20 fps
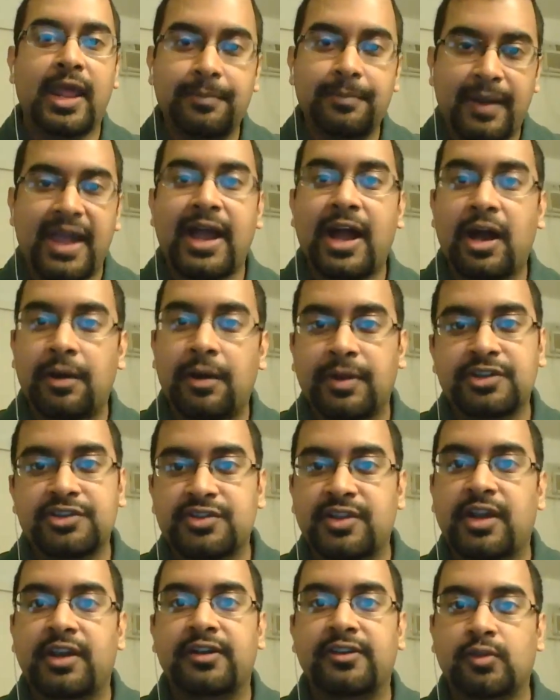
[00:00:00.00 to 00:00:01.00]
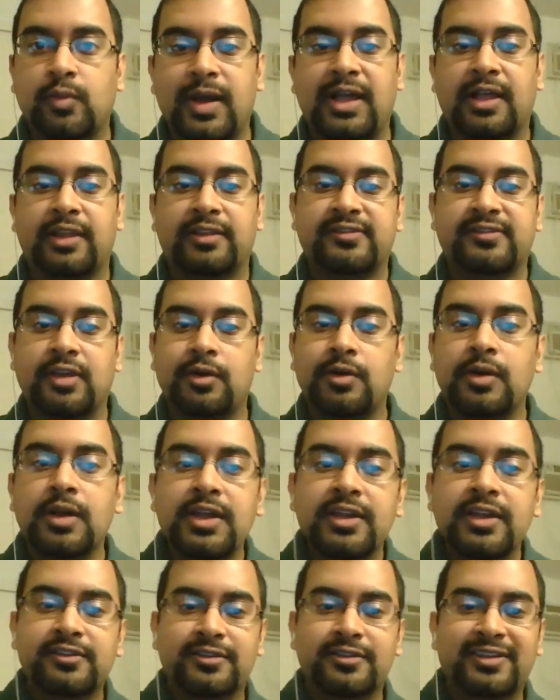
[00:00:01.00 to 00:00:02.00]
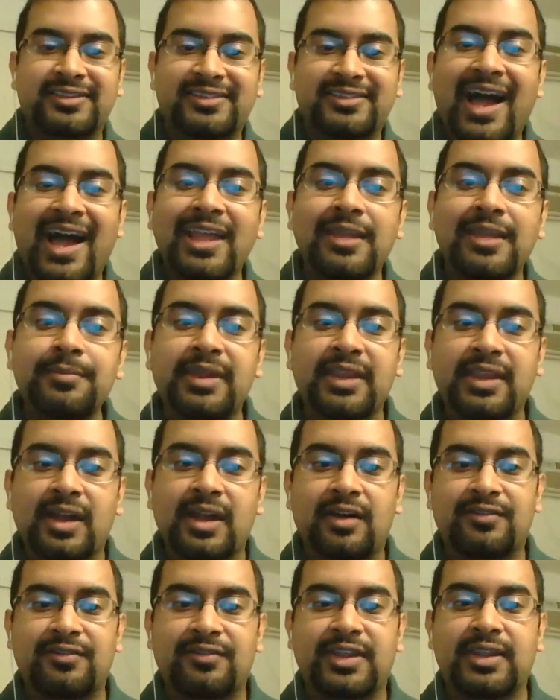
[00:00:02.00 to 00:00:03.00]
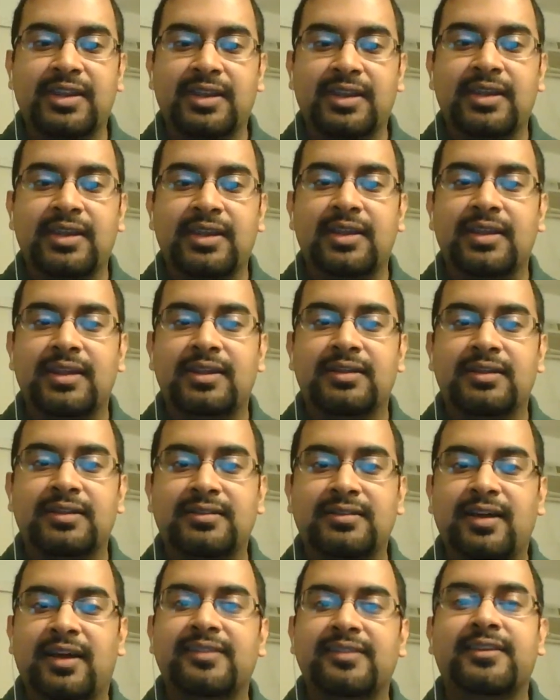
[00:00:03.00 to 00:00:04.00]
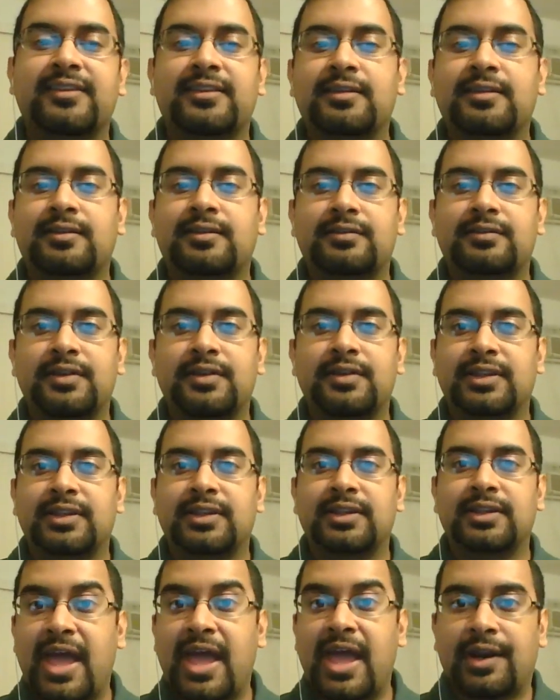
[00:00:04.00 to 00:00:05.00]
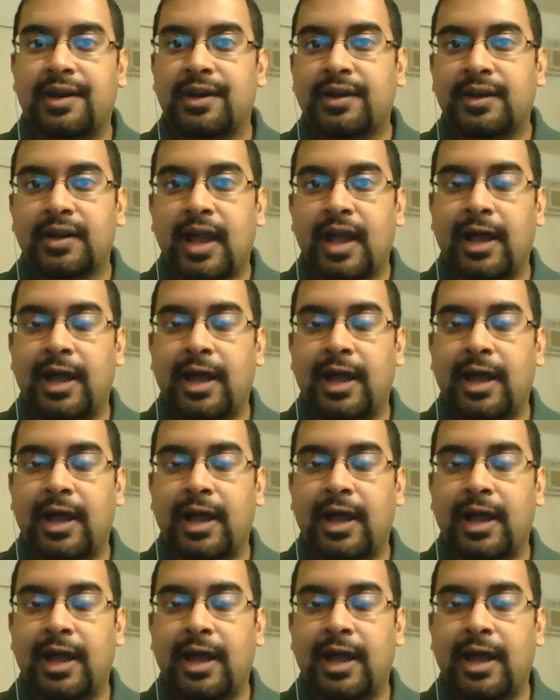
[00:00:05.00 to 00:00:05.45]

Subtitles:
by how much there as well. So the timing of it doesn't really matter.